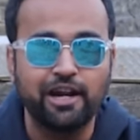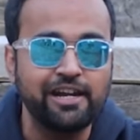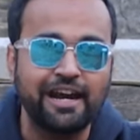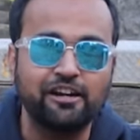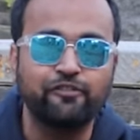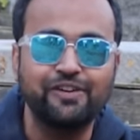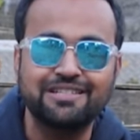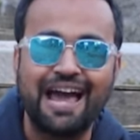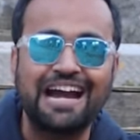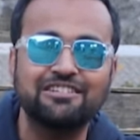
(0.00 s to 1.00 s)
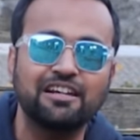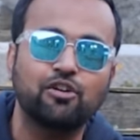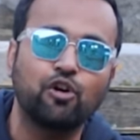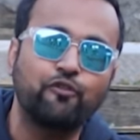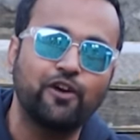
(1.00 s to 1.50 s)
or any kind of visa, actually
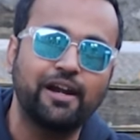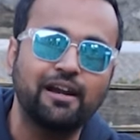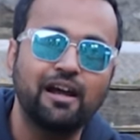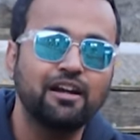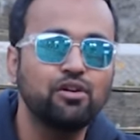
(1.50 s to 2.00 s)
go for it.